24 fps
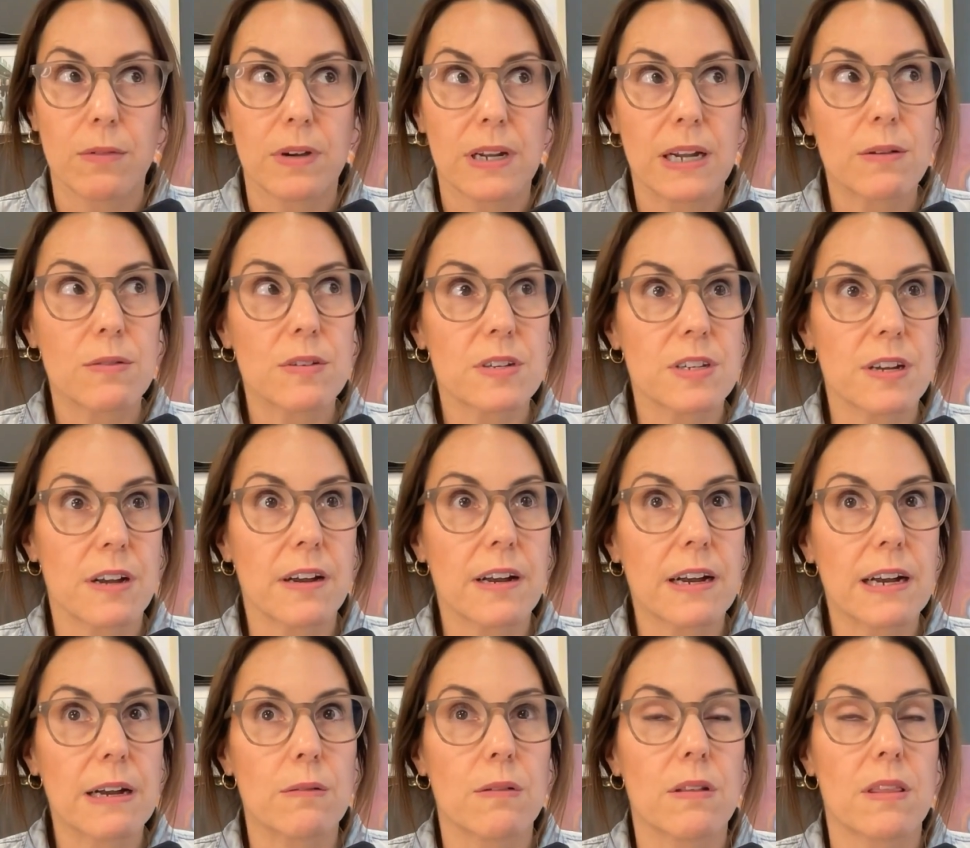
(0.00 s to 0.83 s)
I was
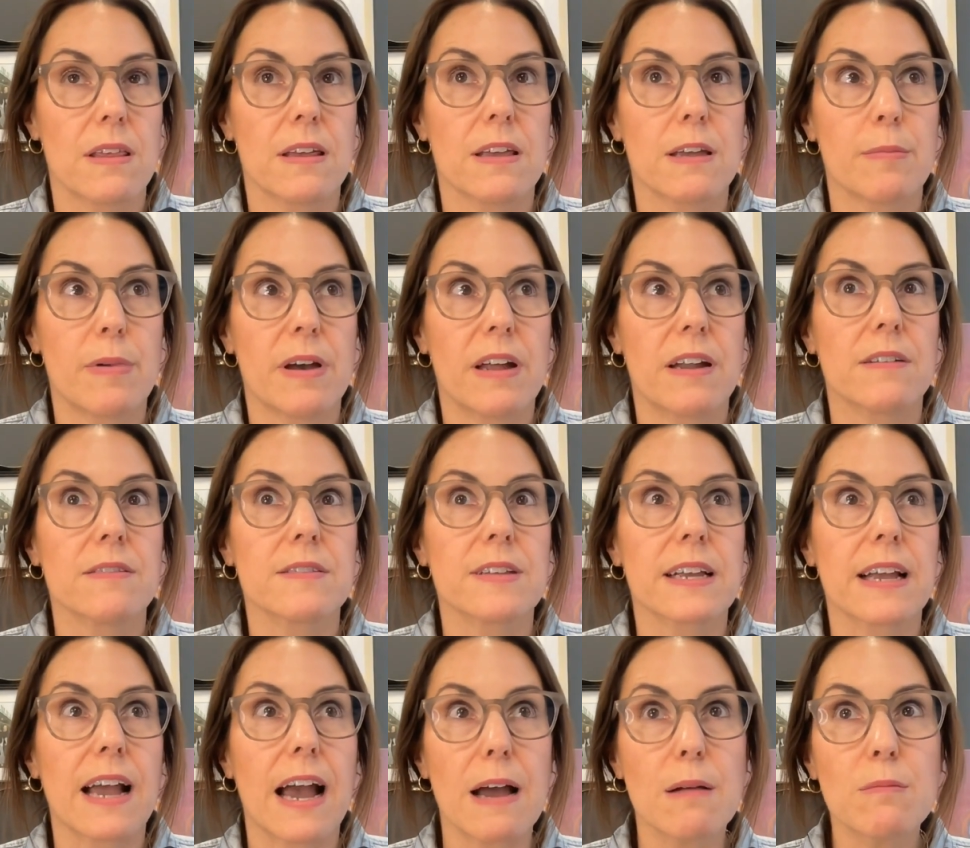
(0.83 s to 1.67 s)
younger, I would think about it, I was
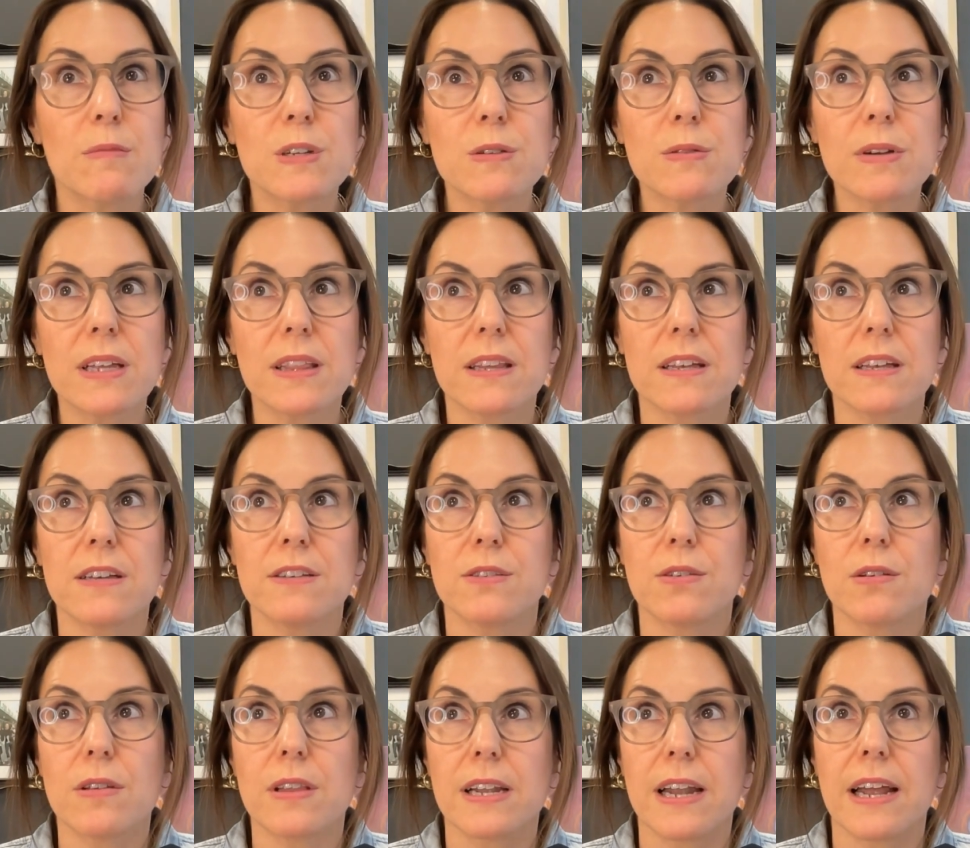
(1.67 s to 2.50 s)
like, I'm doing this
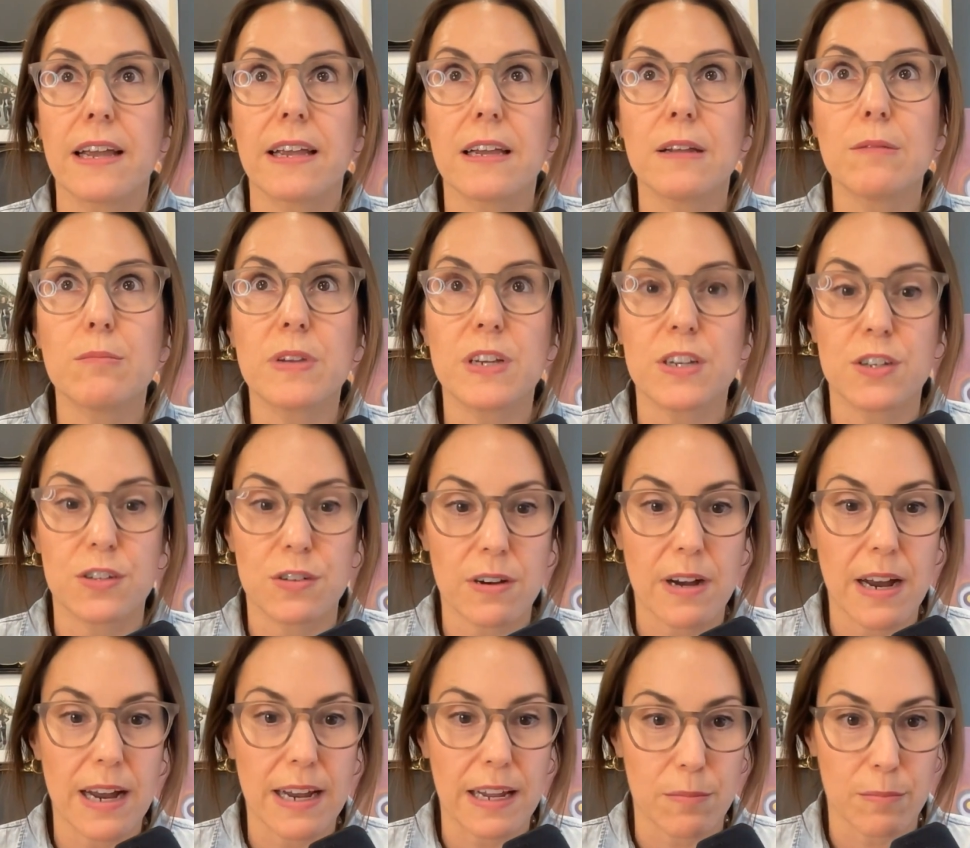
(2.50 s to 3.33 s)
so that I can be sure
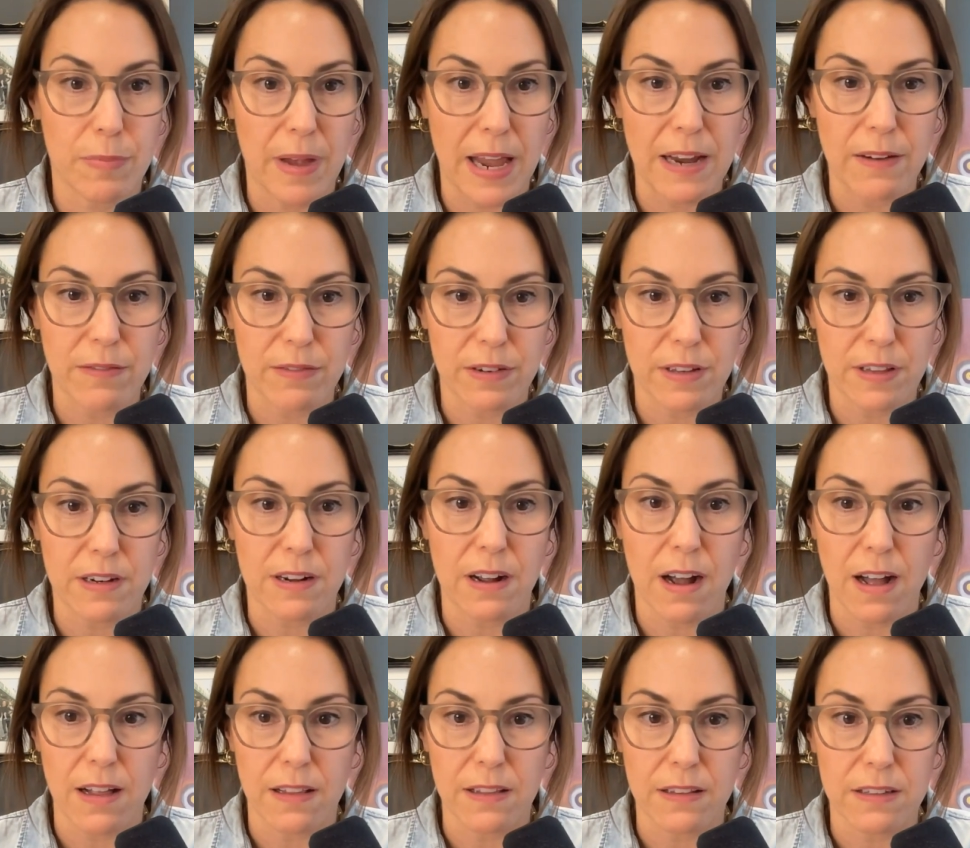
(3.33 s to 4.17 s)
I can pay for their
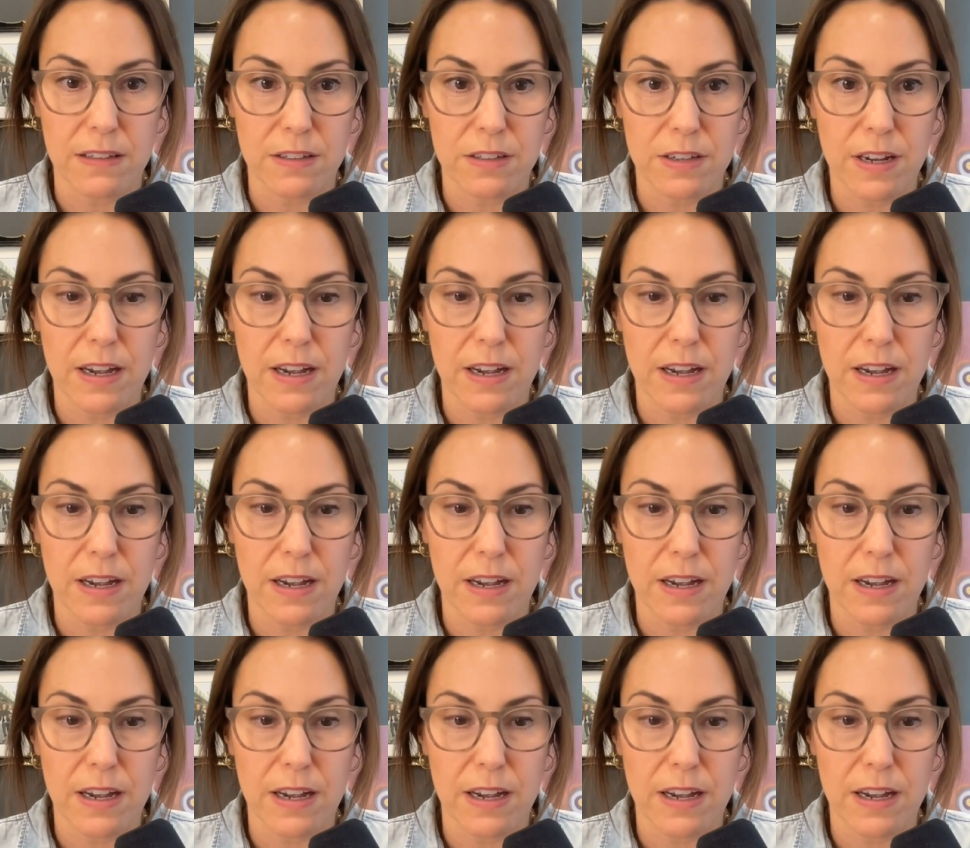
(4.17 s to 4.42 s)
college.